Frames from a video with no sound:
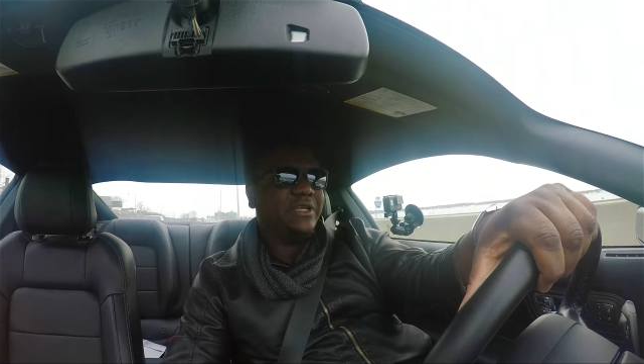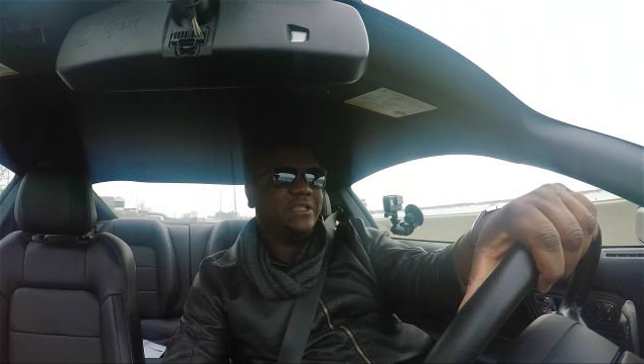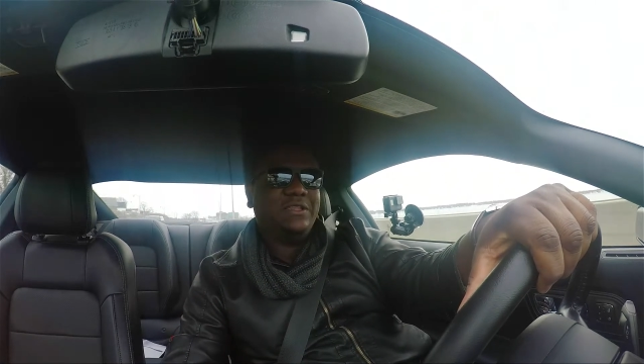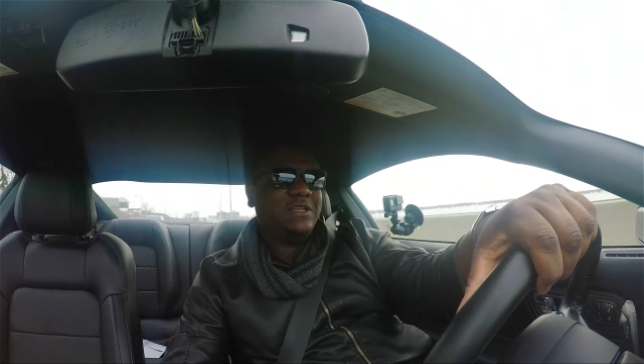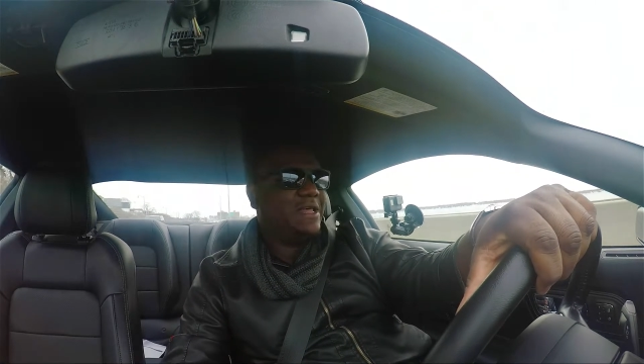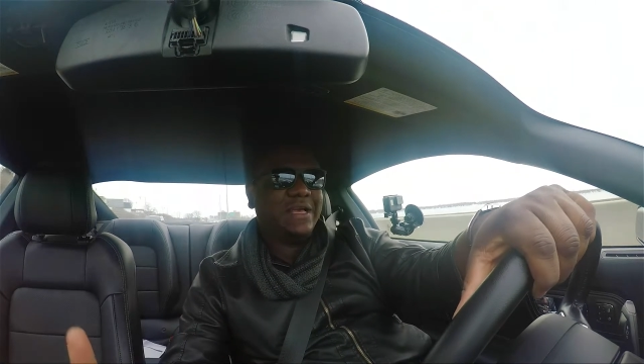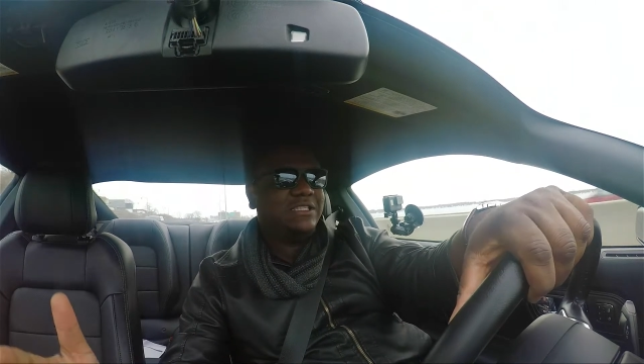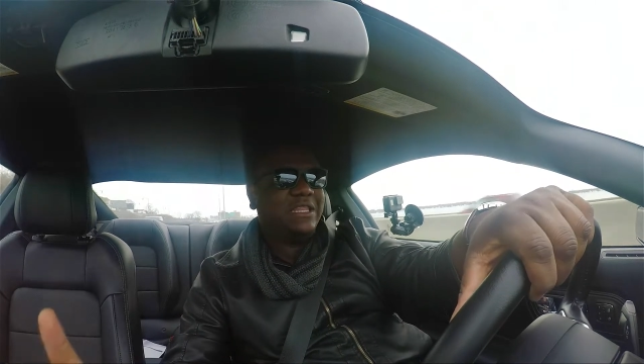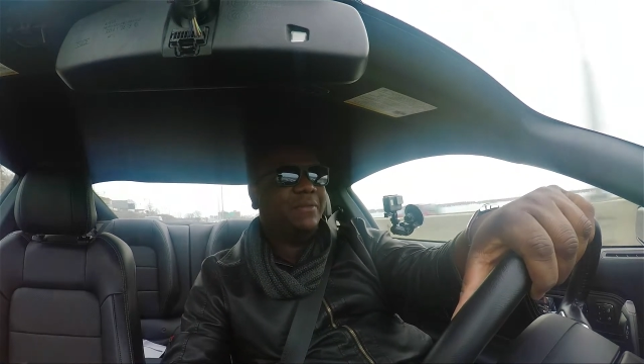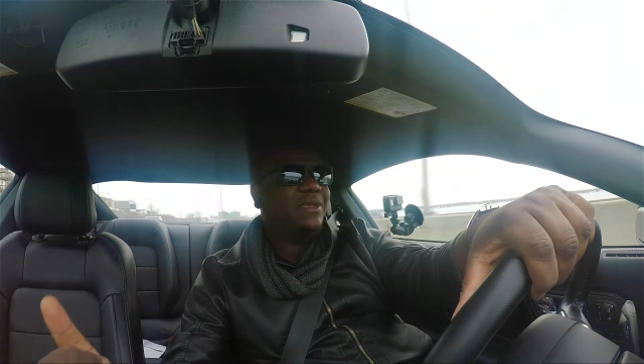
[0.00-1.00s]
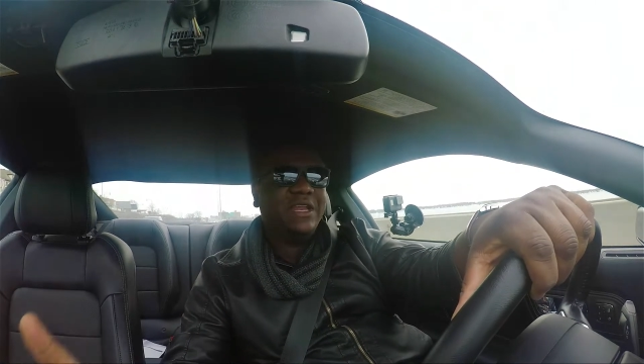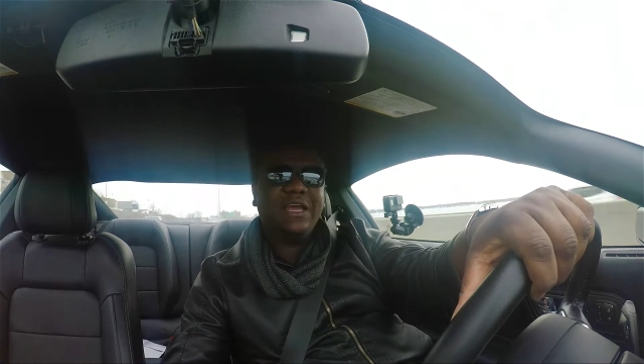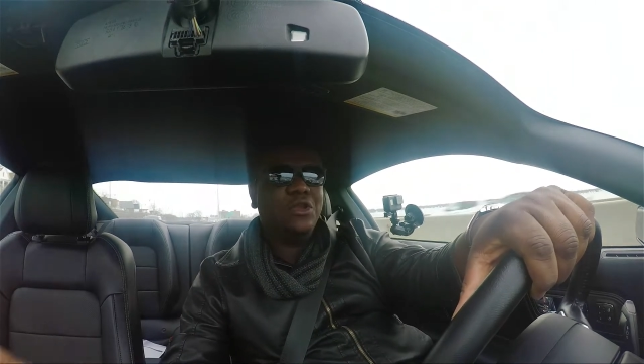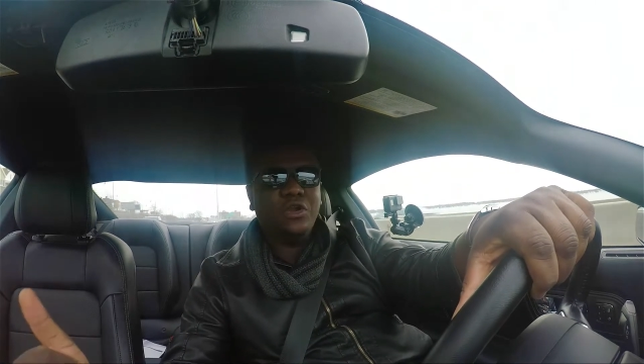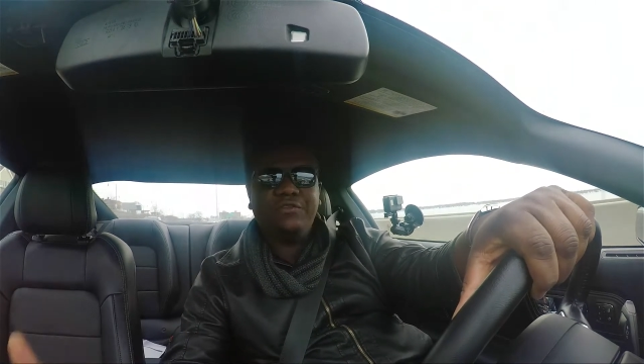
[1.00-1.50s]
And like I said, I'm
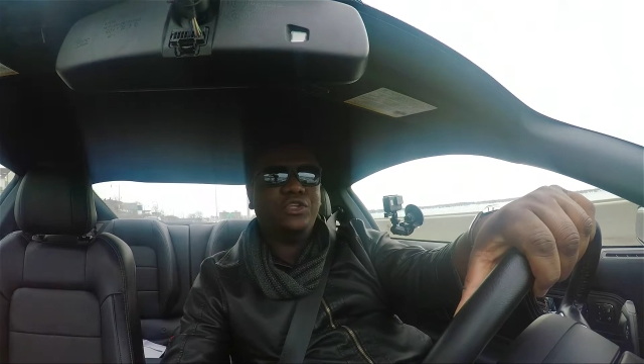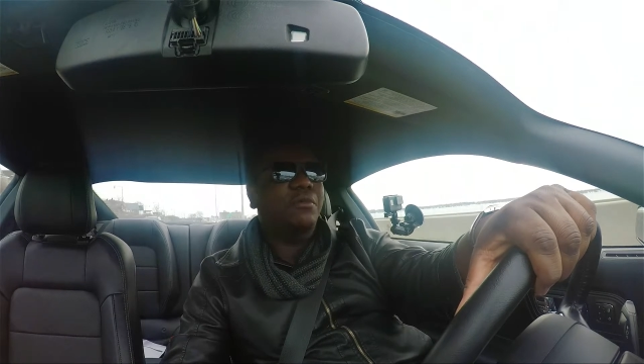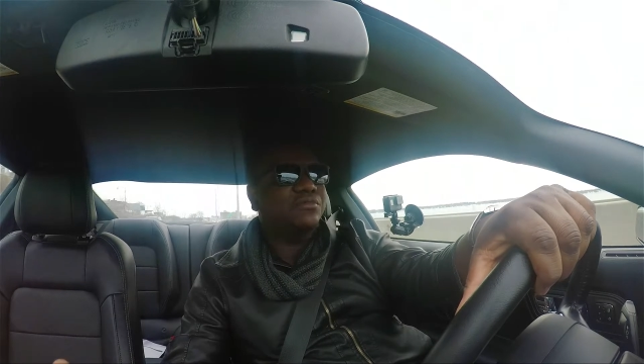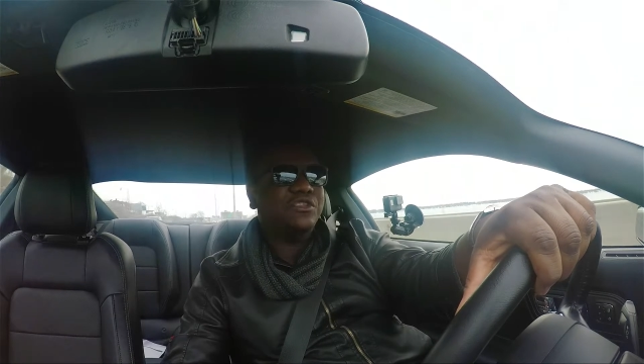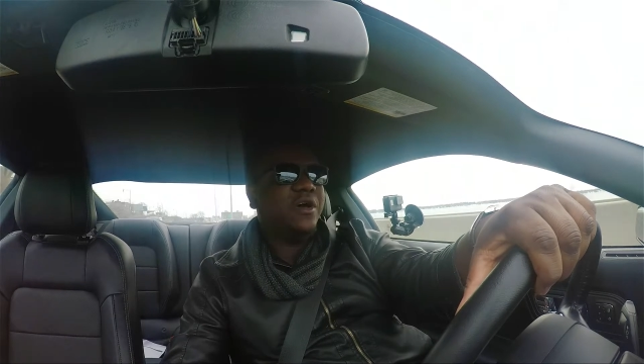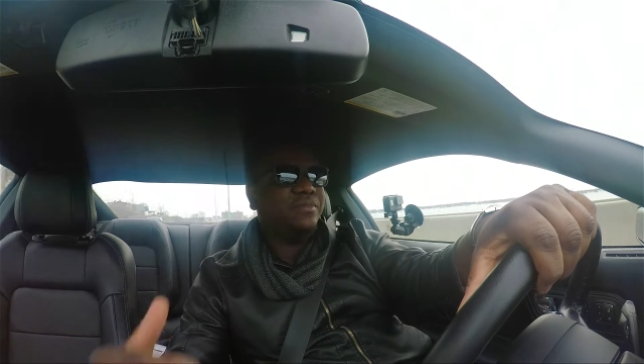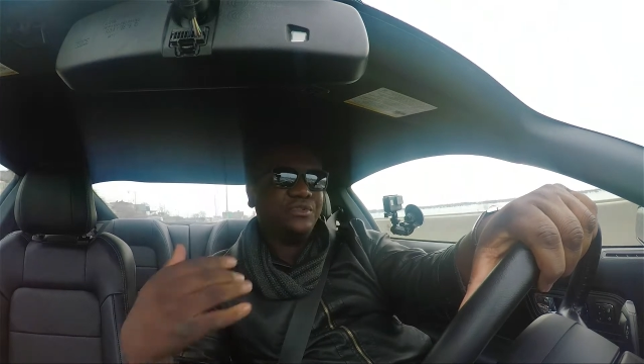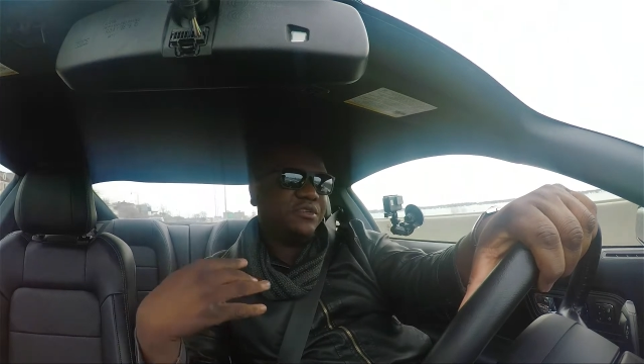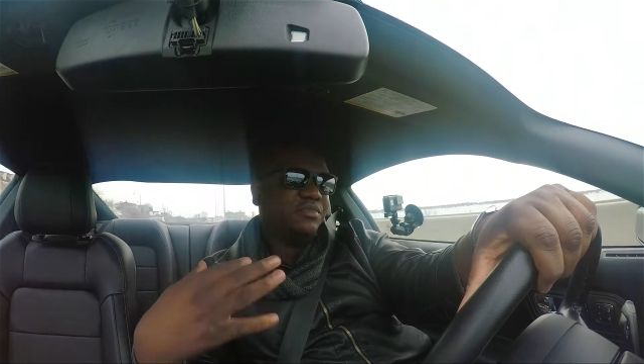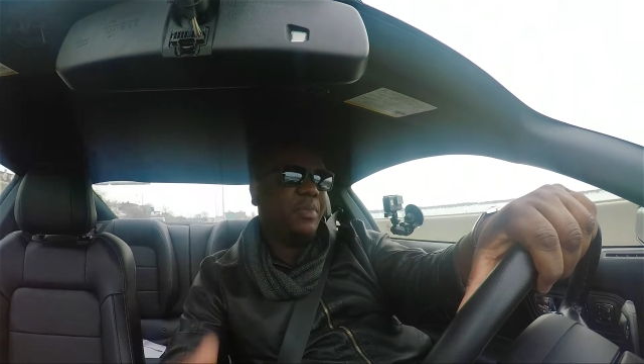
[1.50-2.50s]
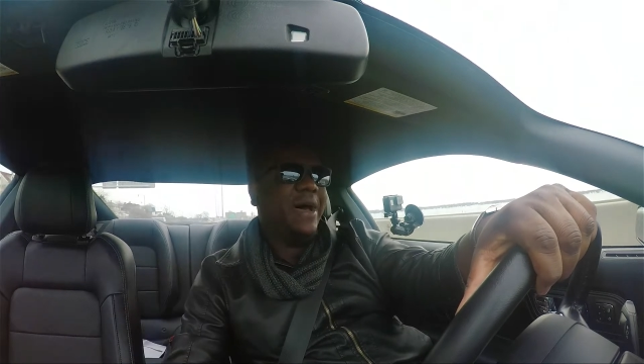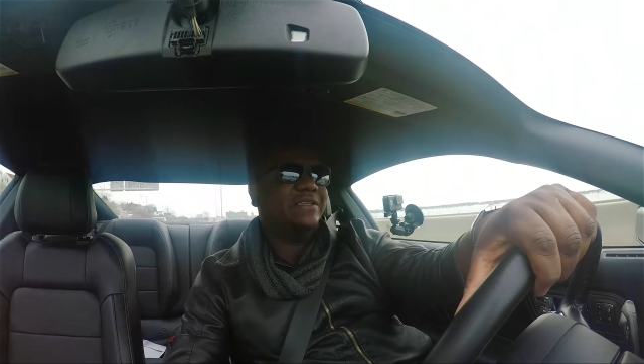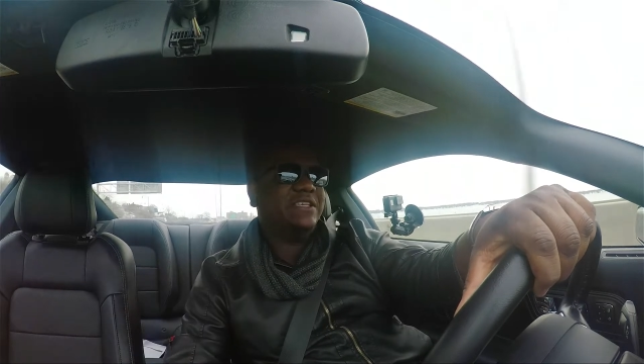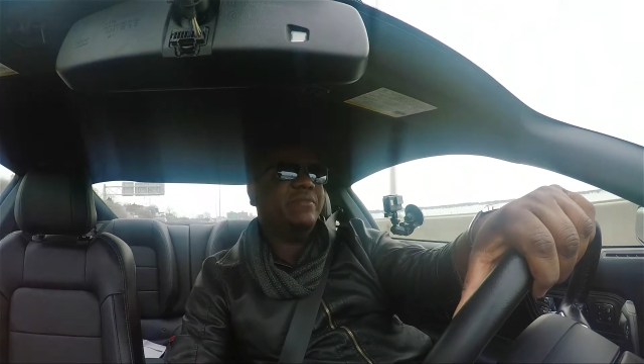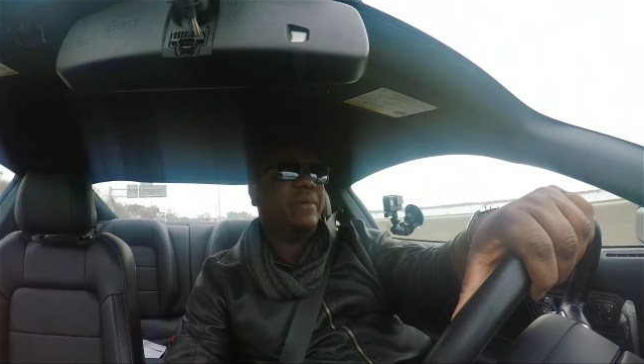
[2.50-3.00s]
getting a lot of thumbs up just
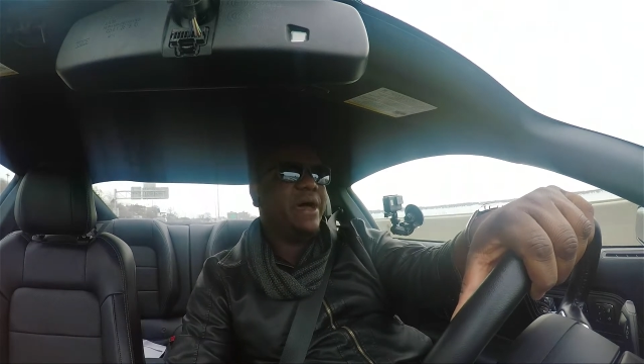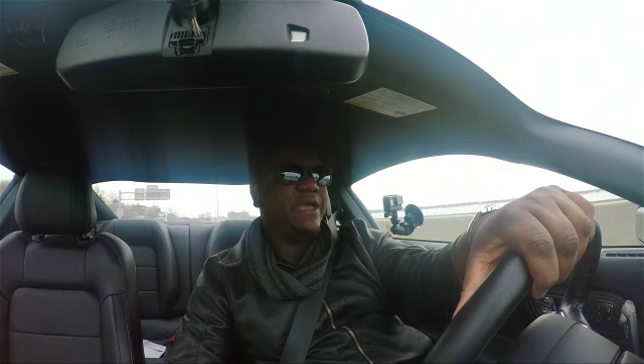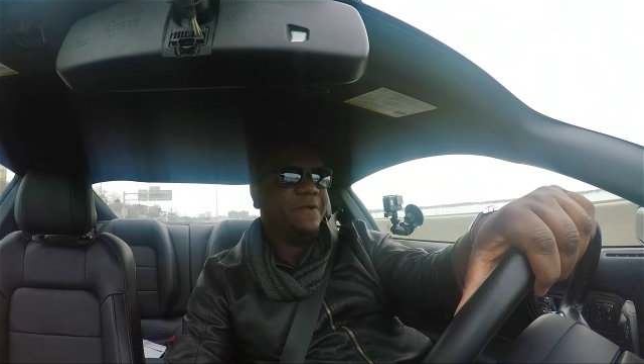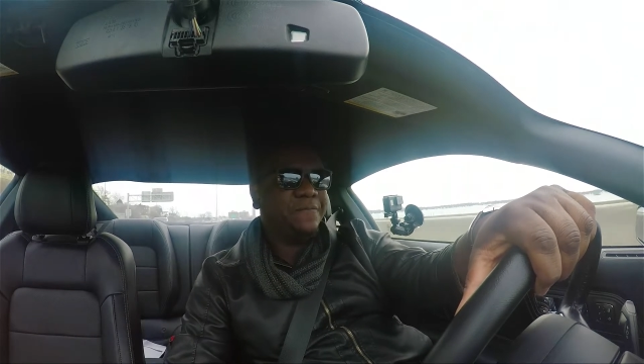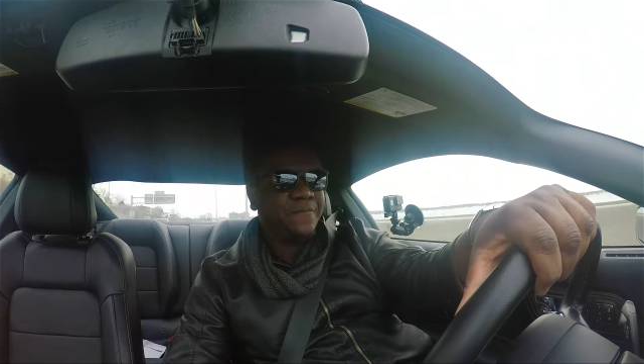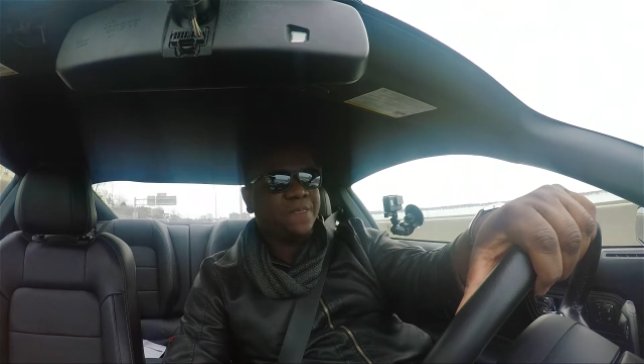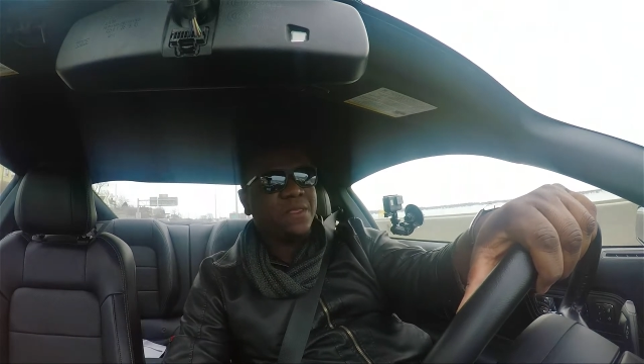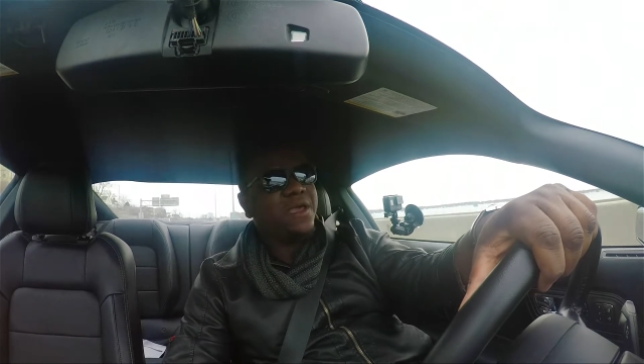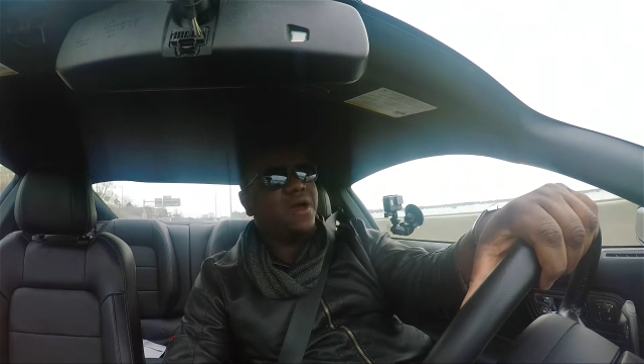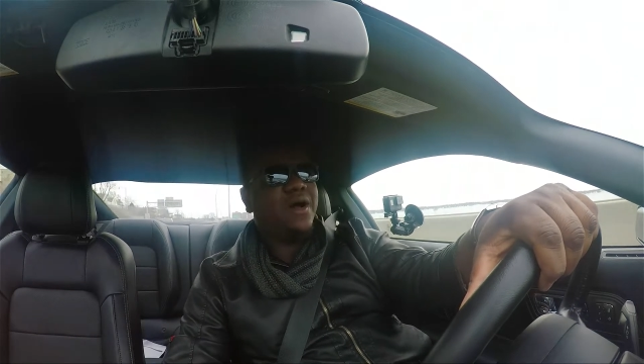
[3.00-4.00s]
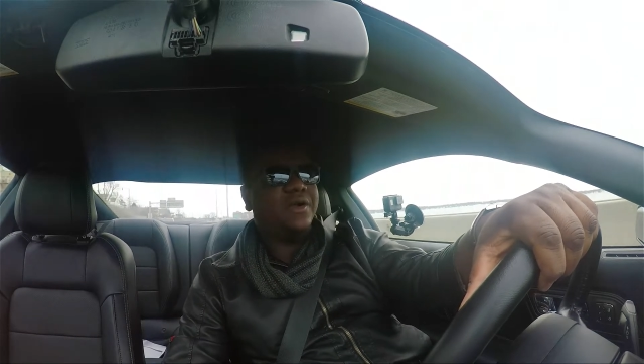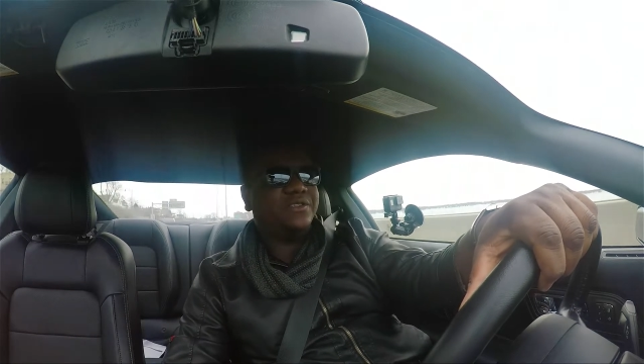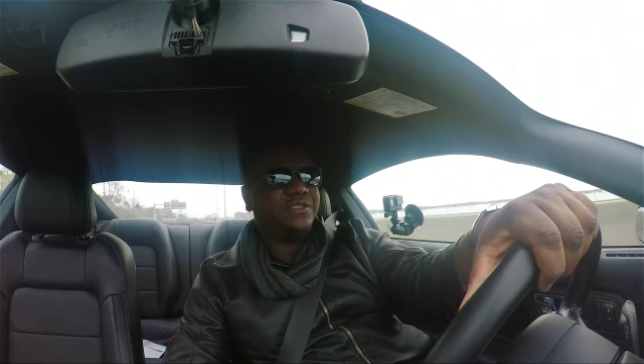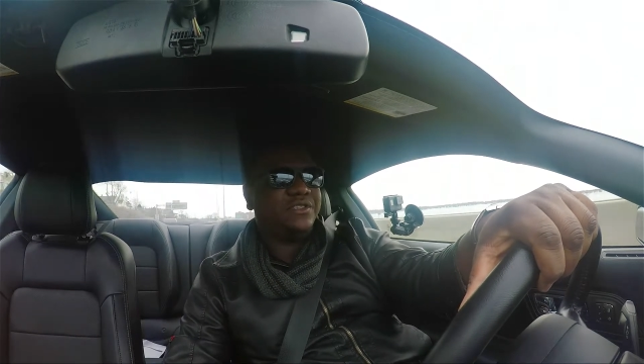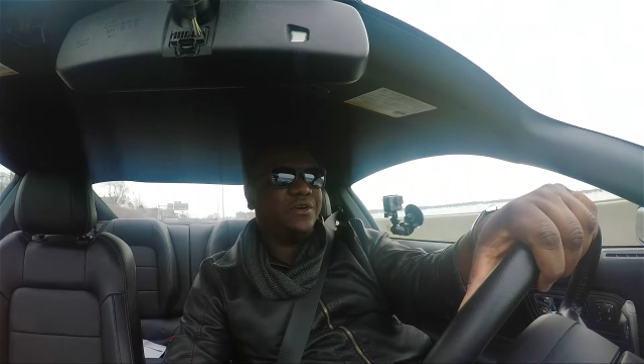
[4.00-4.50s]
passing by
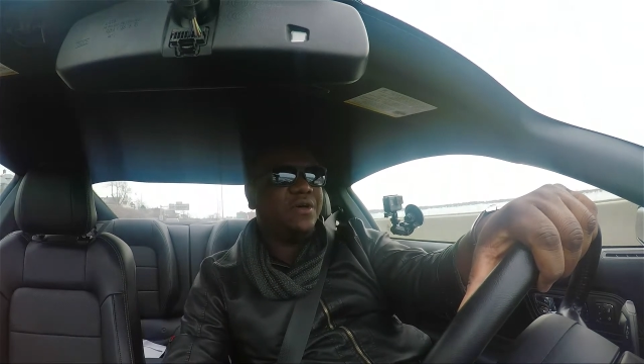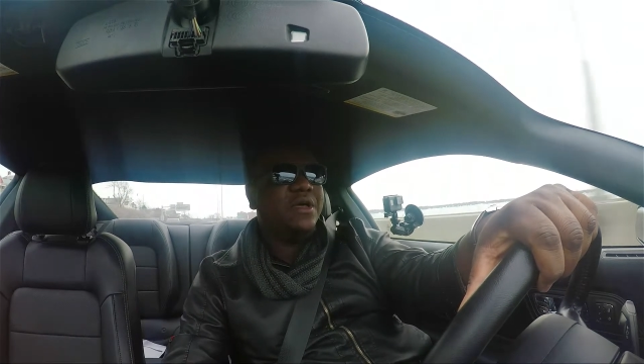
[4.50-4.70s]
cars. So